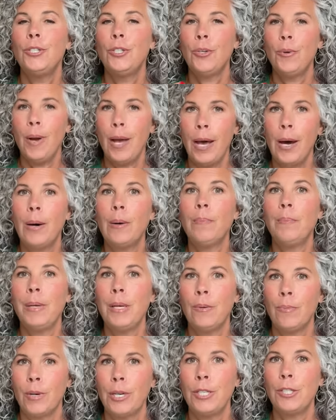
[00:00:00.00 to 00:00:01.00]
to help me
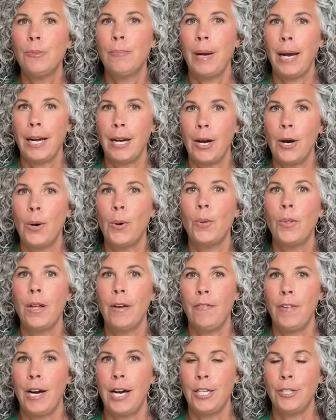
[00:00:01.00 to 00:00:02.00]
reach my goal
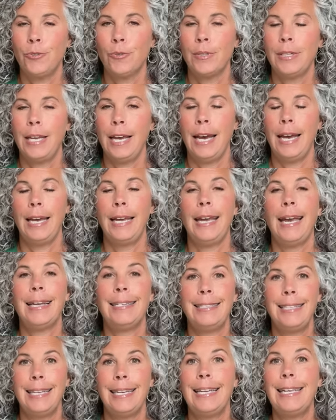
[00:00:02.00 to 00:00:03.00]
of one hundred K and
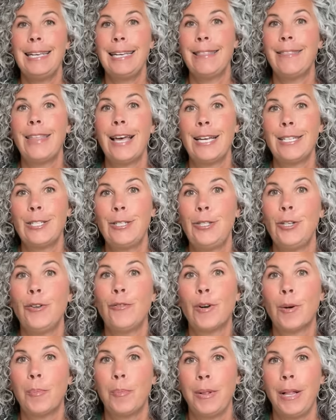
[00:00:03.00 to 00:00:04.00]
to get that
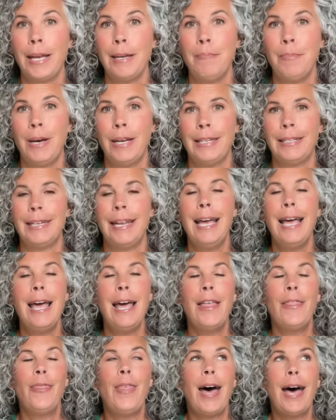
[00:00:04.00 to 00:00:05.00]
silver play button,
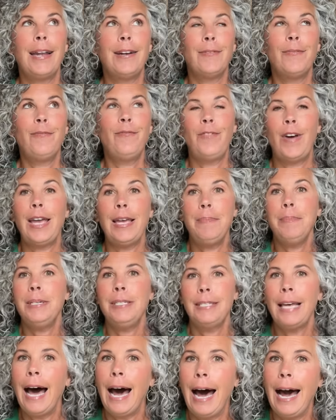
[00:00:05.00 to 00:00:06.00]
that
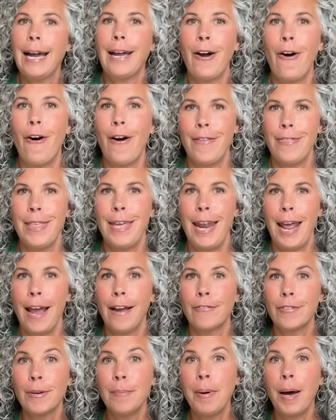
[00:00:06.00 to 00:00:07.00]
famous icon that
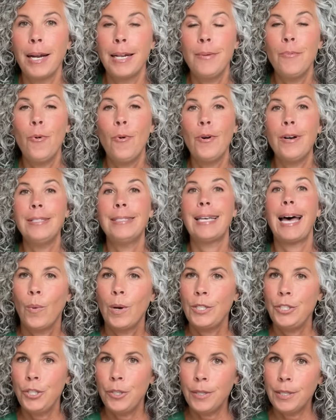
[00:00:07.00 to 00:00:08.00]
everybody wants.
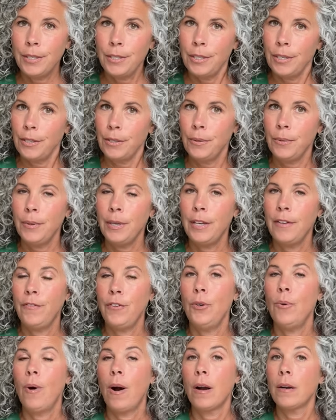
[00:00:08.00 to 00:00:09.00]
What you can do if
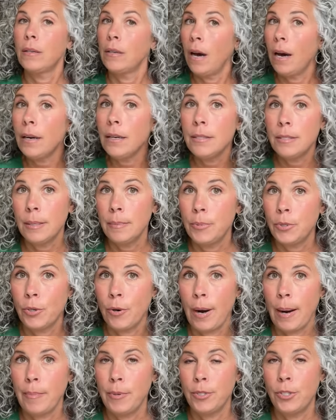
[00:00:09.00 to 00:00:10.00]
you are not a
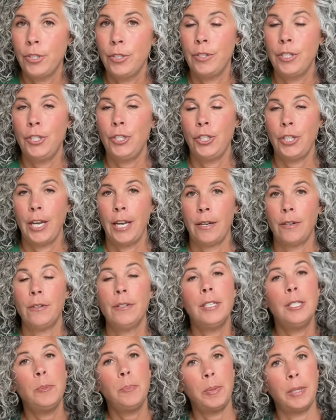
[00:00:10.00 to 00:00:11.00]
subscriber to this channel
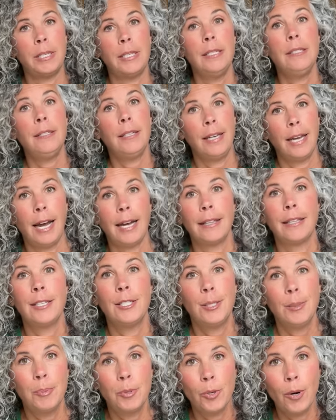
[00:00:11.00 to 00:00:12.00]
is please kindly
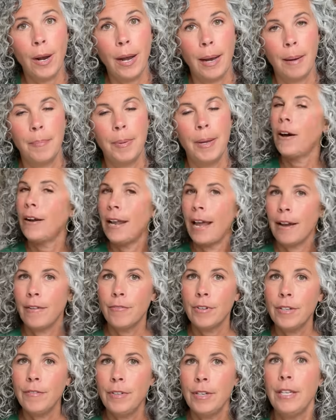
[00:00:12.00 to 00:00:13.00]
subscribe. On
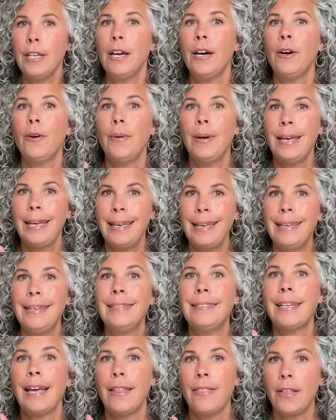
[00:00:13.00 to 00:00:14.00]
every video,
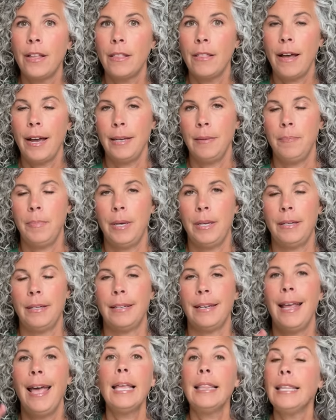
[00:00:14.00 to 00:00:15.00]
hit the like
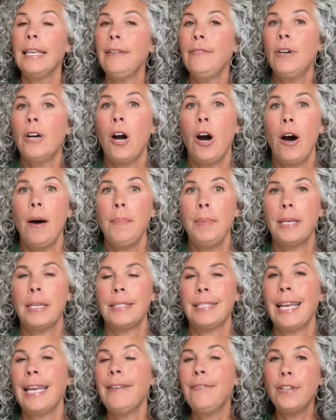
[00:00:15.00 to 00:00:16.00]
button and leave a
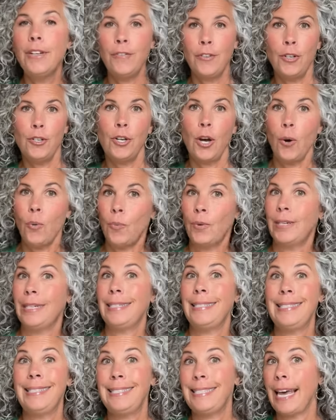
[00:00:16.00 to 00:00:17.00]
comment. Even if you don't want to
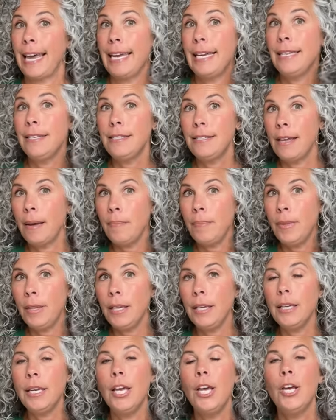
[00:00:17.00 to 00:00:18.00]
say
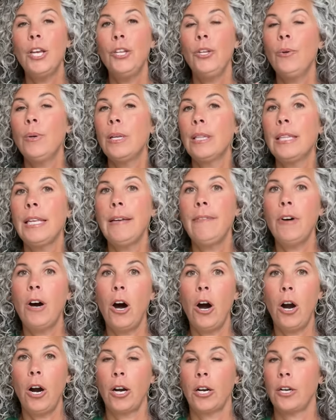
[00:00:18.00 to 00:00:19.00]
something, you can leave a
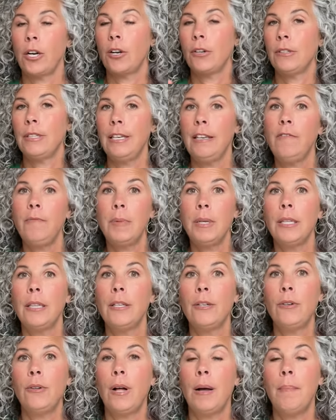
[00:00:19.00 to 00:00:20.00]
heart or leave me a
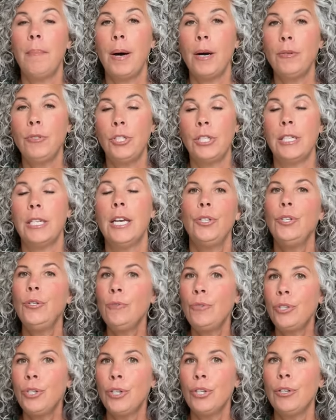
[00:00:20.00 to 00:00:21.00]
little emoji.
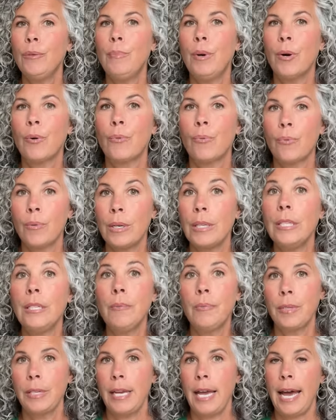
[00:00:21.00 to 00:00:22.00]
YouTube really
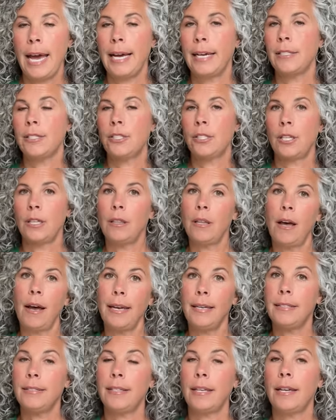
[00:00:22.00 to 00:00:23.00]
reacts to
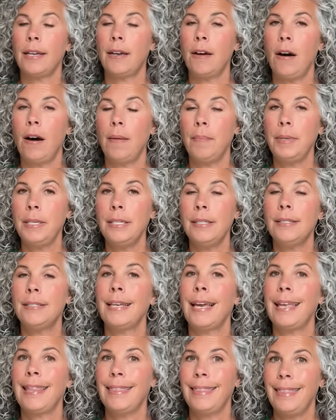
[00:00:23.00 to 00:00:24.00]
likes and comments
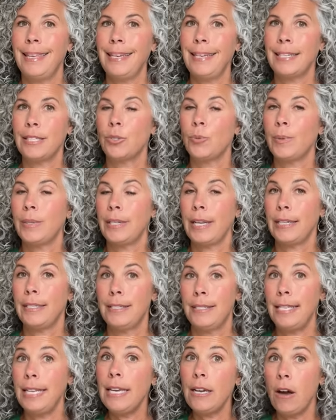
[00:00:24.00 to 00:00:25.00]
and thinks when they
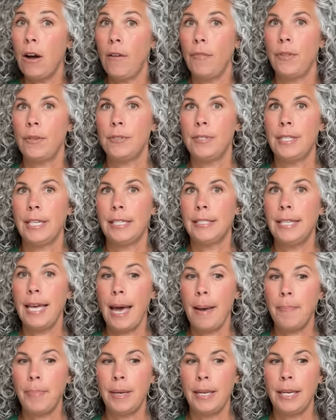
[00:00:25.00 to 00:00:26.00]
see all those things
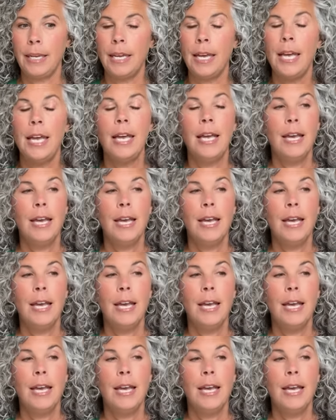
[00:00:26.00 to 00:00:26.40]
happening,